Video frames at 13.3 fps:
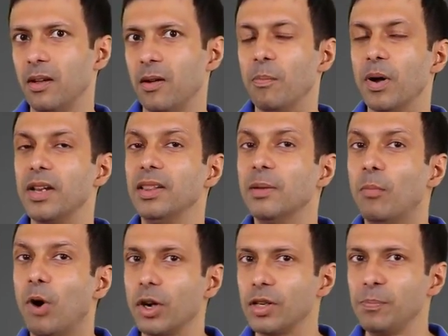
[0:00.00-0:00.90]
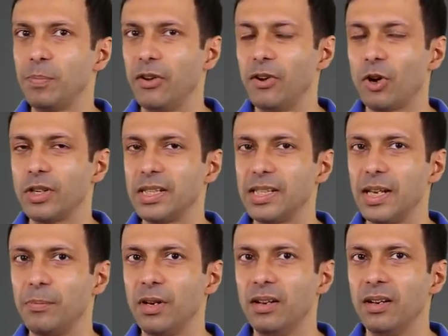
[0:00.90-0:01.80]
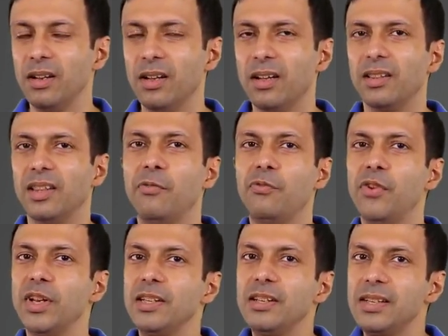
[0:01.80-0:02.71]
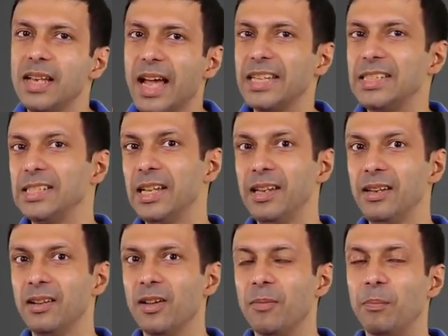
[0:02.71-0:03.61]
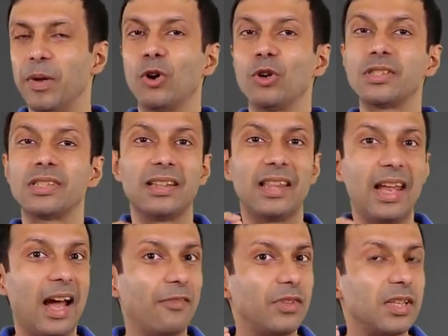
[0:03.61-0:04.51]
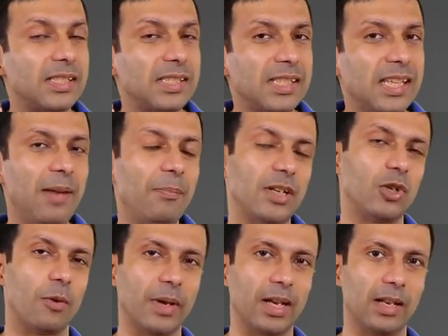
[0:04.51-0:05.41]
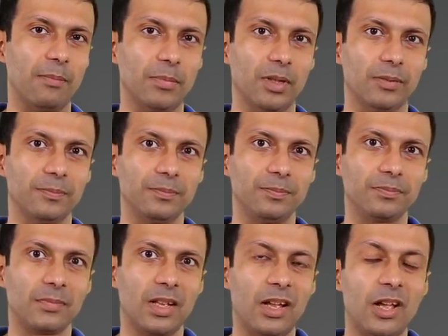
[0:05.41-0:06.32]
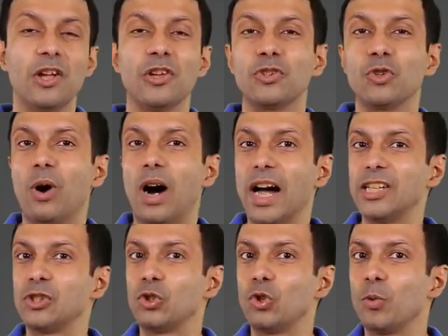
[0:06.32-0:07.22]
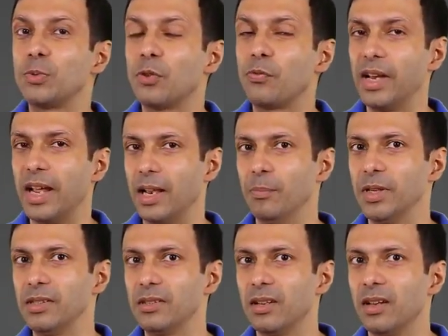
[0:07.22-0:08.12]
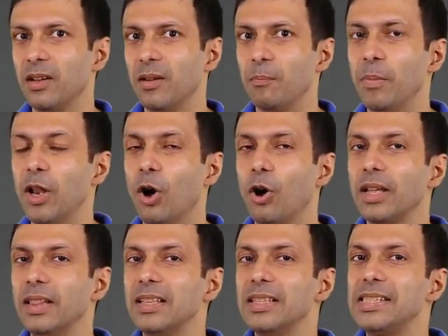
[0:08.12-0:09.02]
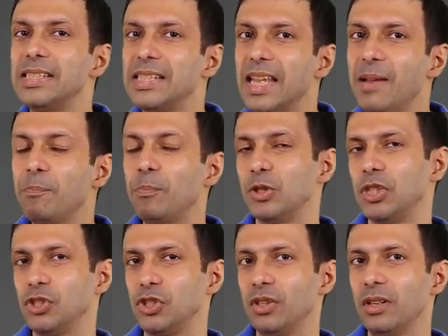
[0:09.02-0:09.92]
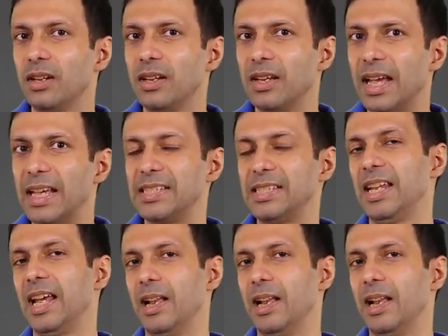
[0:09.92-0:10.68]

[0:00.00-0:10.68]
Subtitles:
But in the modern periodic table, they fit in nicely because they have the same atomic number. So, isotopes of an element belong in the same position as the